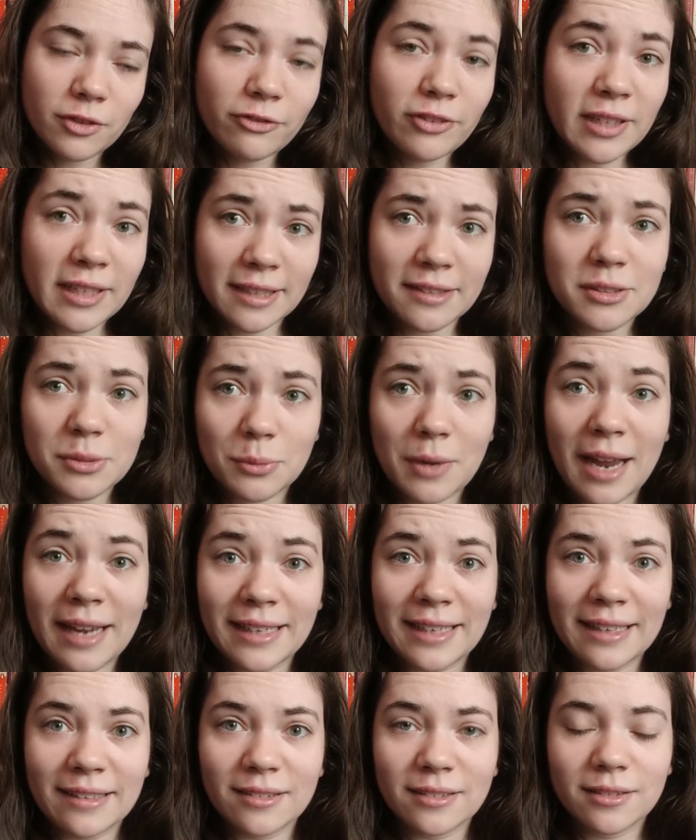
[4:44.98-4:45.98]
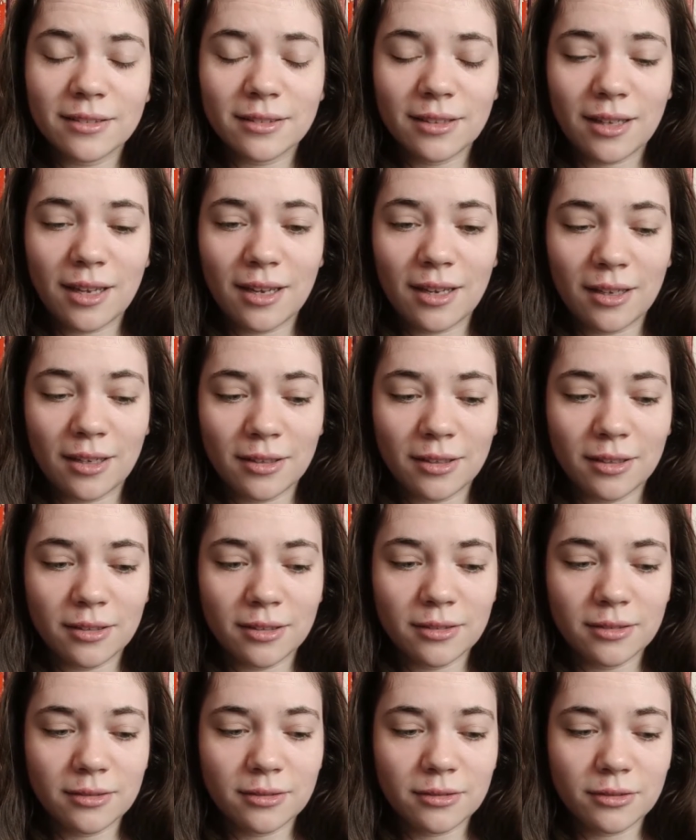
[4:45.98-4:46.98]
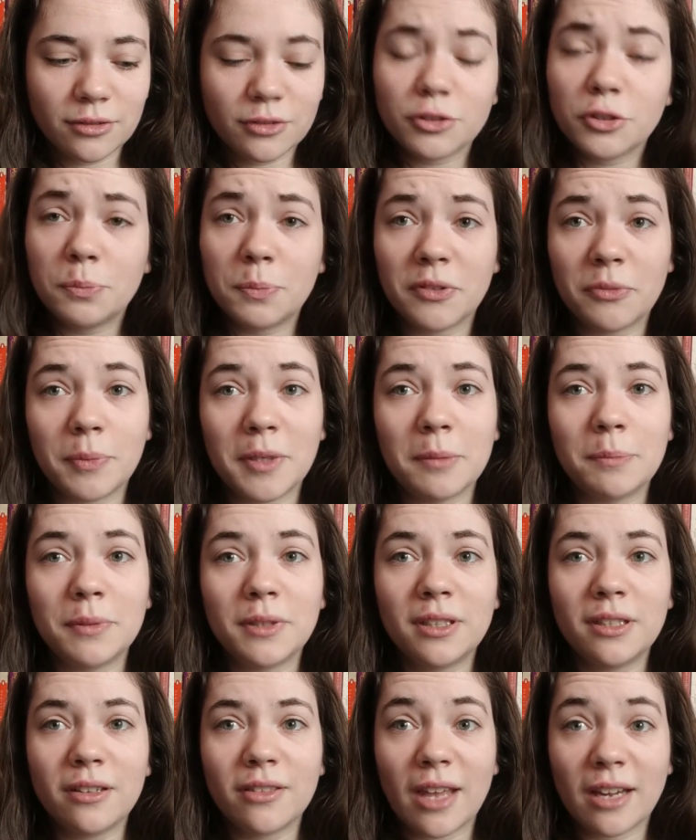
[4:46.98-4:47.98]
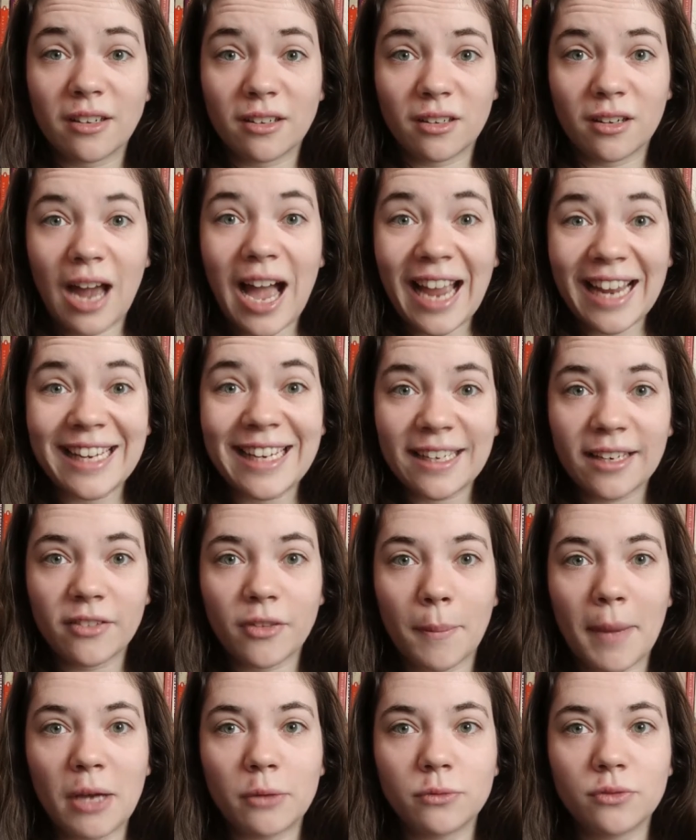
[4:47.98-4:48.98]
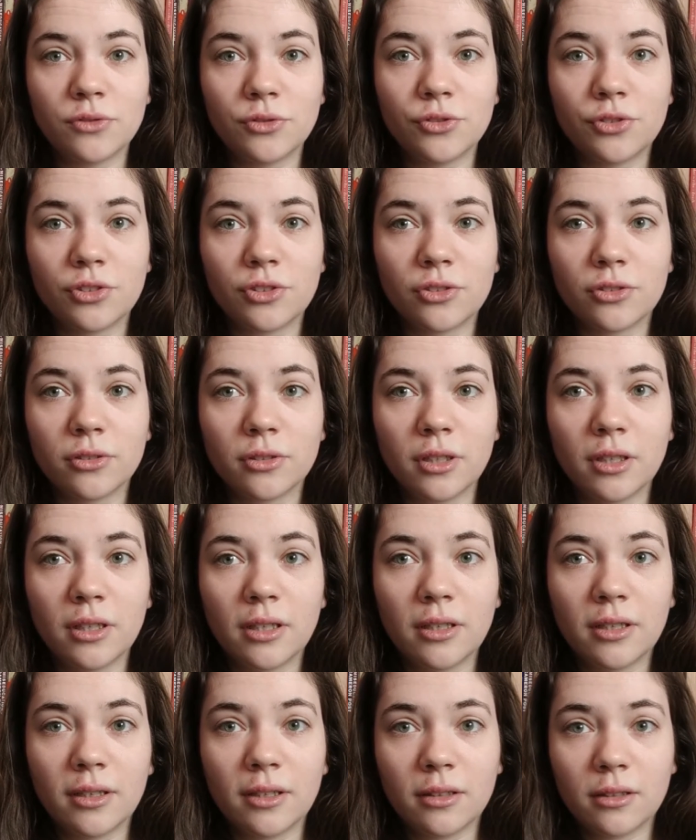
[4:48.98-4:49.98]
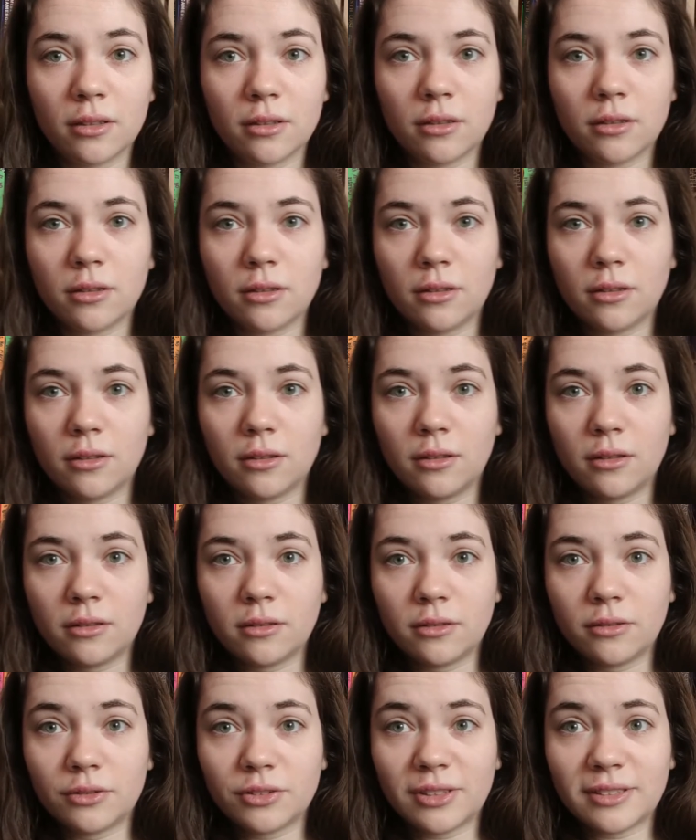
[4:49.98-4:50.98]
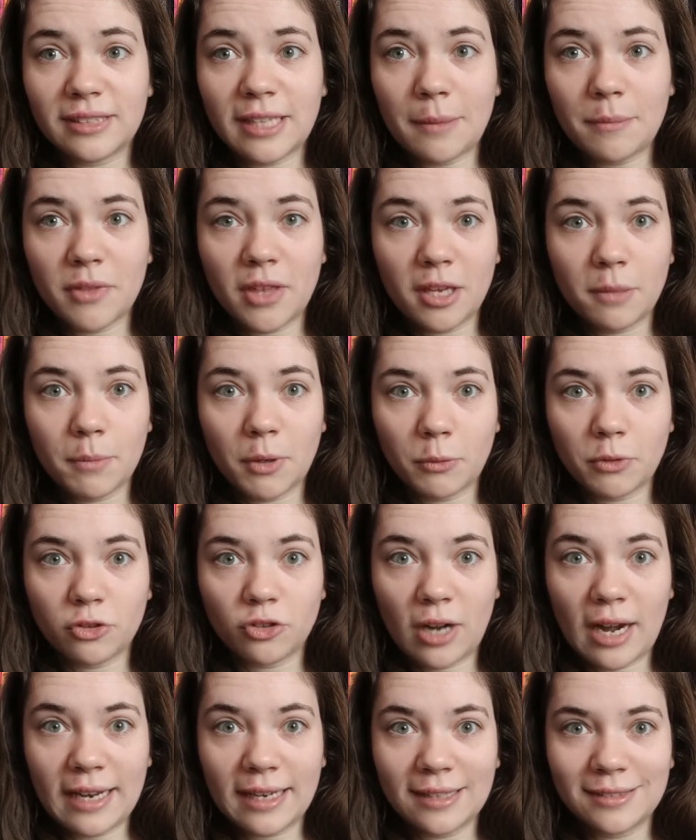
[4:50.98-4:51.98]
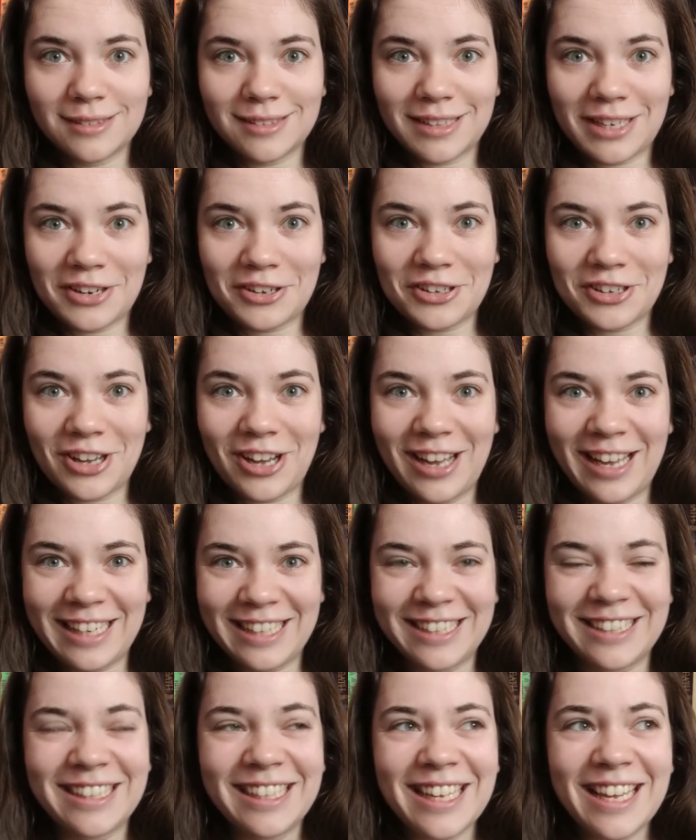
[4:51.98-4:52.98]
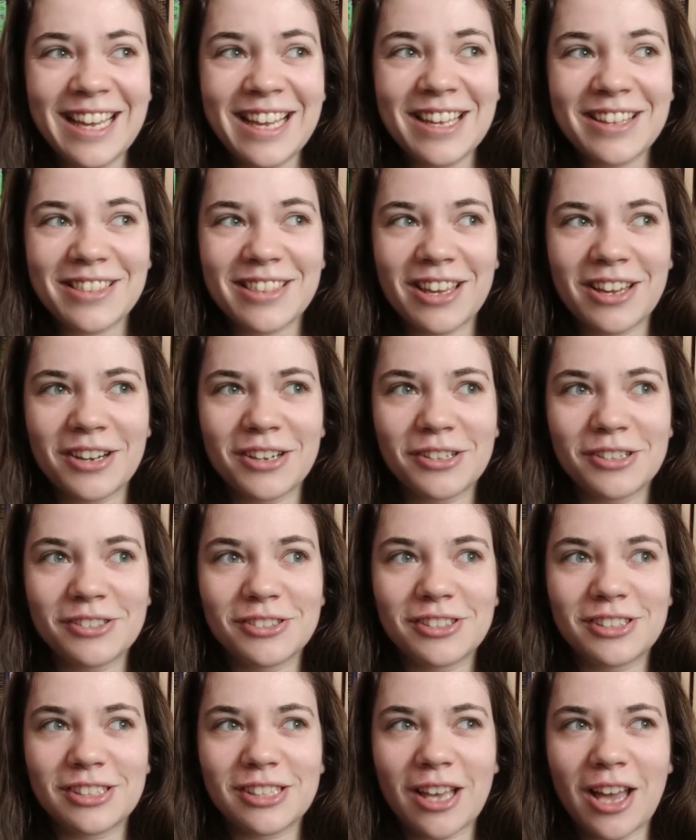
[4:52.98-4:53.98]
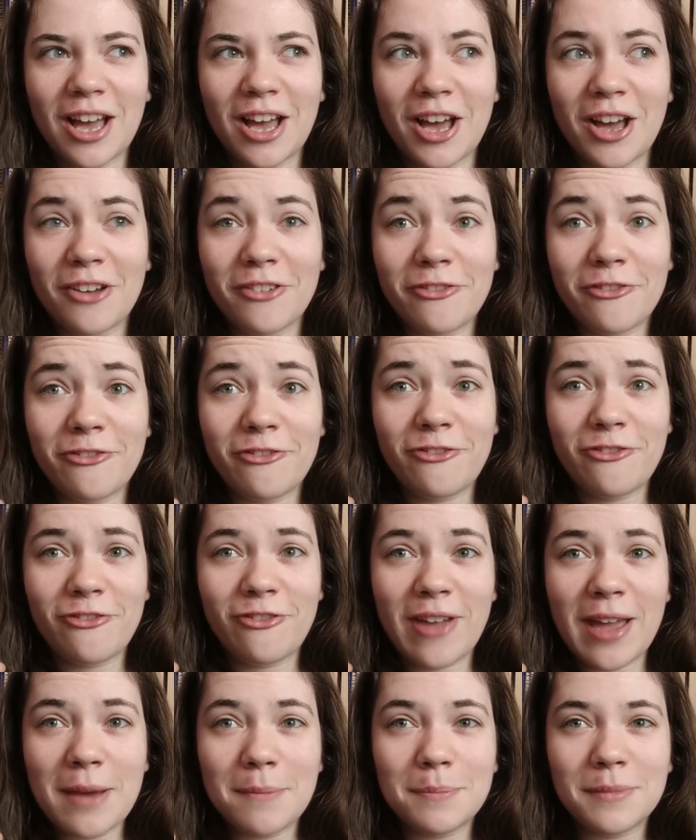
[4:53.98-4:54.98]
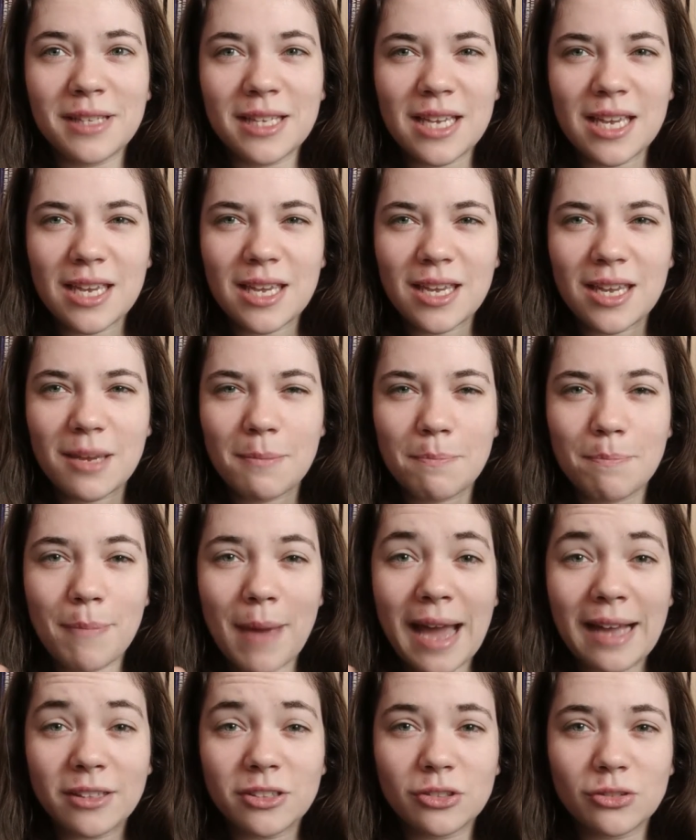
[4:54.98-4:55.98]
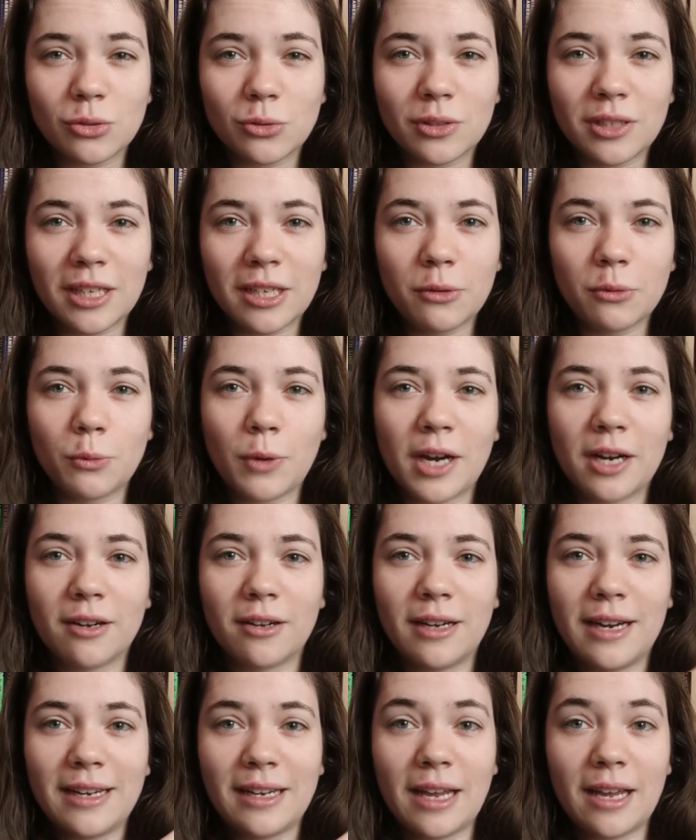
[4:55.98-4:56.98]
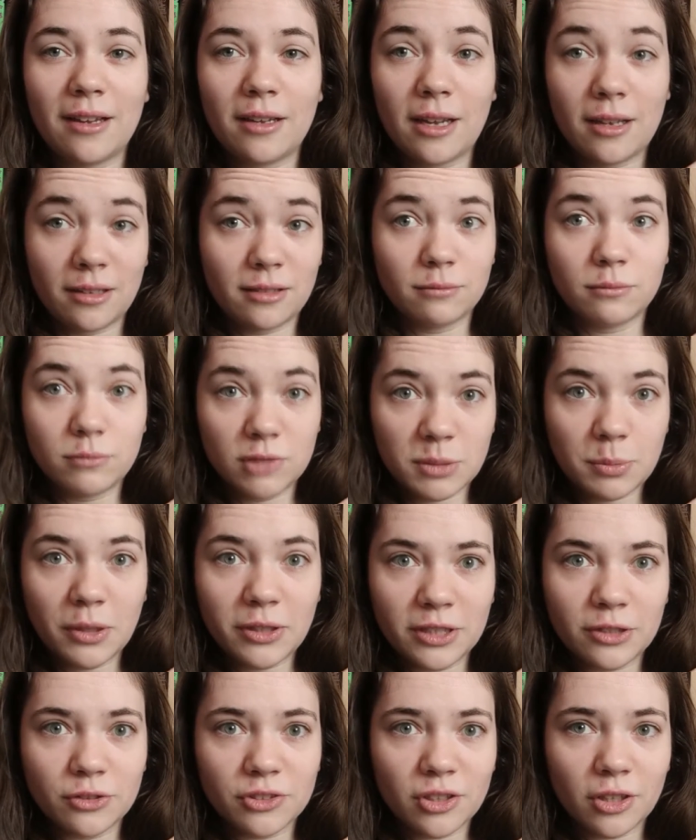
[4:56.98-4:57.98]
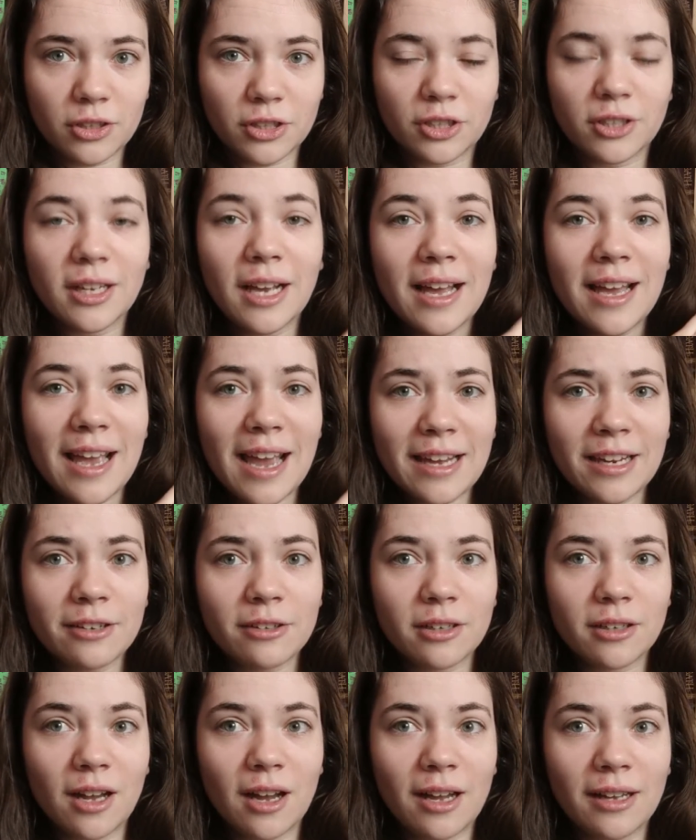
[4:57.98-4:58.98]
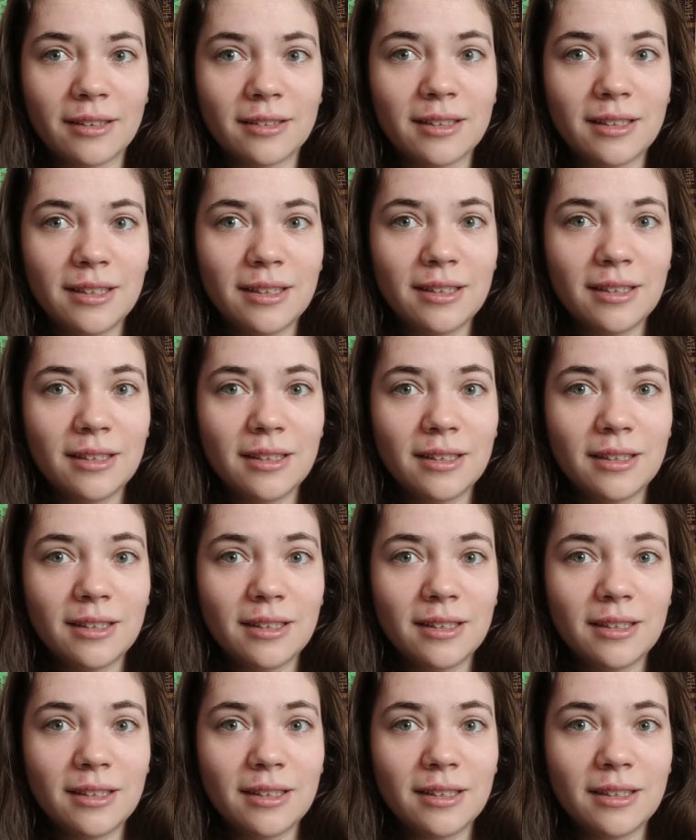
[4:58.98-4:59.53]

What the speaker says: phoenix-riding group of people that are hiding in the mountains. It's the same thing, but with dragons and Aragon. There's a family backstory where, and spoilers alert, in Aragon,